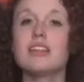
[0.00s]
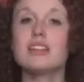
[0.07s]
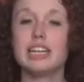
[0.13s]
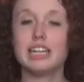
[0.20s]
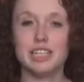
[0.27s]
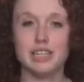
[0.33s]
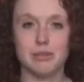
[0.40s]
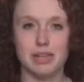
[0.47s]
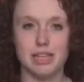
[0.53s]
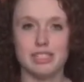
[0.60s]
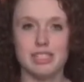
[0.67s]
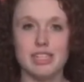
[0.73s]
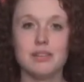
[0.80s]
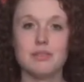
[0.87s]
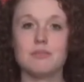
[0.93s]
Thank you,
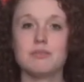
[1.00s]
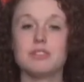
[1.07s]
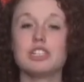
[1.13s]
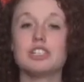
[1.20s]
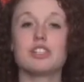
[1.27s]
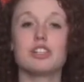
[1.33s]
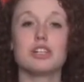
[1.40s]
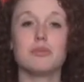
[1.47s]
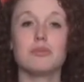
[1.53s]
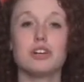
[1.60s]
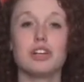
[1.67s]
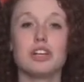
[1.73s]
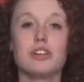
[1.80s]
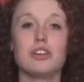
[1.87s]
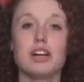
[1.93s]
Macy. During
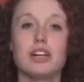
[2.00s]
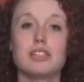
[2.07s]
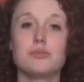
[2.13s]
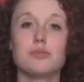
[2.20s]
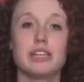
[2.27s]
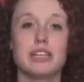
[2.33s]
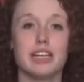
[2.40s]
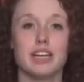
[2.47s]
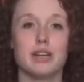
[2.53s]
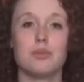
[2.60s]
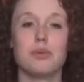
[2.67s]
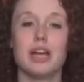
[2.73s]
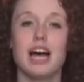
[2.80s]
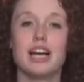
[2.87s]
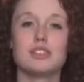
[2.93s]
Mardi Gras weekend,
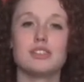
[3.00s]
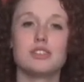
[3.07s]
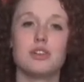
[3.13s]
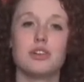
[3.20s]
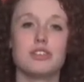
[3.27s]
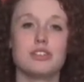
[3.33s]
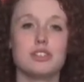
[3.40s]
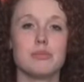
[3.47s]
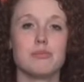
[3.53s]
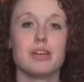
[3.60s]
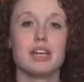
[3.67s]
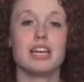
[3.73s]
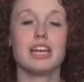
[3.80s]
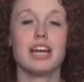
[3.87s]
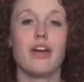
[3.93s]
we had students
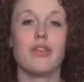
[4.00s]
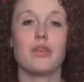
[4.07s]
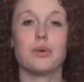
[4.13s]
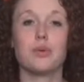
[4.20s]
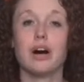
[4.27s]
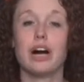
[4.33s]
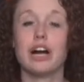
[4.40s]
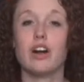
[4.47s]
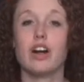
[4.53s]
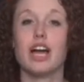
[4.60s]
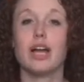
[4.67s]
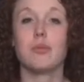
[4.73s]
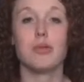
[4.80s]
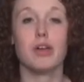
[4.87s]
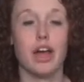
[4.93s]
competing at the choir
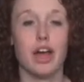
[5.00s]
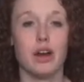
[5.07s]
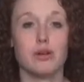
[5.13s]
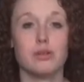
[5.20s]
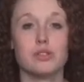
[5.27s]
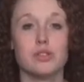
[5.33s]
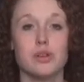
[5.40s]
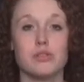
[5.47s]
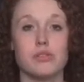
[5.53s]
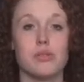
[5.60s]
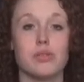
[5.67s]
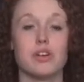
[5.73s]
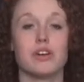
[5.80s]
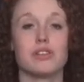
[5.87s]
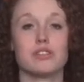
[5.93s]
and piano solo
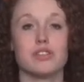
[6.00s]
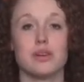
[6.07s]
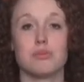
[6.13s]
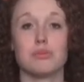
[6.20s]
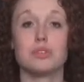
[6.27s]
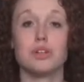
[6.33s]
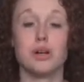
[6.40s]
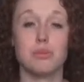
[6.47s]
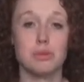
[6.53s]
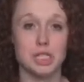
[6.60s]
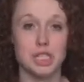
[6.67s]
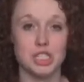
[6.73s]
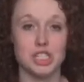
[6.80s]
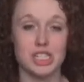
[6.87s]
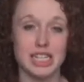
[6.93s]
and ensemble
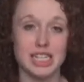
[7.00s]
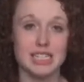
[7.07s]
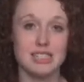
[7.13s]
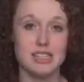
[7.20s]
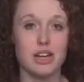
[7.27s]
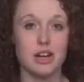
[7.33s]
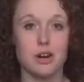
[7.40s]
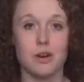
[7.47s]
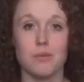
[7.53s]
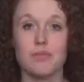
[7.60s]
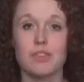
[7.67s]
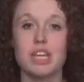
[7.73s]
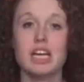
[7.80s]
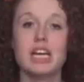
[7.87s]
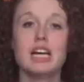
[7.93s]
competition in Singer.
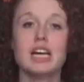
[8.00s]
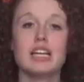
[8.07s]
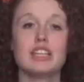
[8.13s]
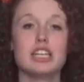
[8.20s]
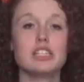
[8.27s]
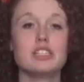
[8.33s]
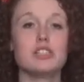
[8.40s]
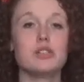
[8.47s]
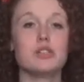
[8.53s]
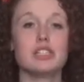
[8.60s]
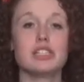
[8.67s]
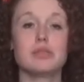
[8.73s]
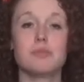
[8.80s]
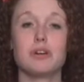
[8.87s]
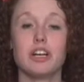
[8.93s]
These
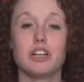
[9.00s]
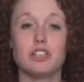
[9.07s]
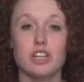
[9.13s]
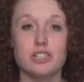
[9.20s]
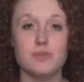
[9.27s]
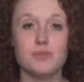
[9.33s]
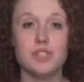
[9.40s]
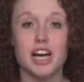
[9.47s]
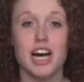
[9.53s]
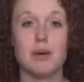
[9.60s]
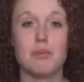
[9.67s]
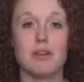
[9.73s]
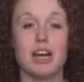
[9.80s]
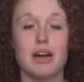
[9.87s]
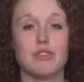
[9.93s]
students put in lots of
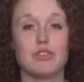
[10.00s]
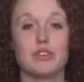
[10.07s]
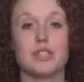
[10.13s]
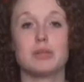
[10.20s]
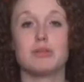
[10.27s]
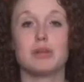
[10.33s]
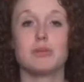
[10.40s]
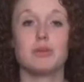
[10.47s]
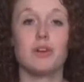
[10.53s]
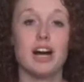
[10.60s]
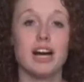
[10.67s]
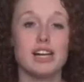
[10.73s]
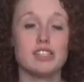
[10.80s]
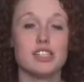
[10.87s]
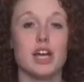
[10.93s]
time and effort to
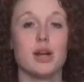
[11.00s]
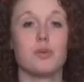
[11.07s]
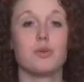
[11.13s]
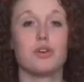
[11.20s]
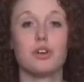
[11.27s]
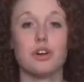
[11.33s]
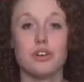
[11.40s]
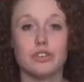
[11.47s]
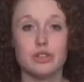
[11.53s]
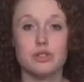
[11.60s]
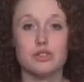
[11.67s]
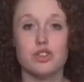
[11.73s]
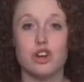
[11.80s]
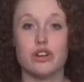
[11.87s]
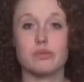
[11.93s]
memorize and work on their
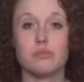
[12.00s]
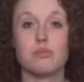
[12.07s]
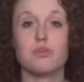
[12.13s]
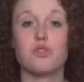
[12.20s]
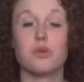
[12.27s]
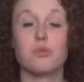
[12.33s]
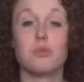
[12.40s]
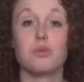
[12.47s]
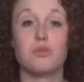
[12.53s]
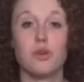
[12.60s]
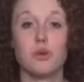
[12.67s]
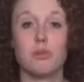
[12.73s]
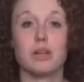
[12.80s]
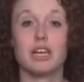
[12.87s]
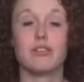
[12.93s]
songs before
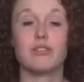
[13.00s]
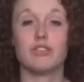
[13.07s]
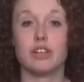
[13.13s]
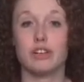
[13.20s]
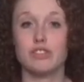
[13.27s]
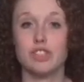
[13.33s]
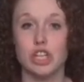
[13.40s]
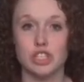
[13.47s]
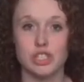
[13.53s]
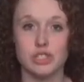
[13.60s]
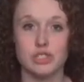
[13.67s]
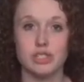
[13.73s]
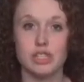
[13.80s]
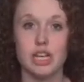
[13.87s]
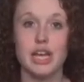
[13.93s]
performing in front of
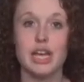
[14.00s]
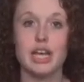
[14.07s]
judges.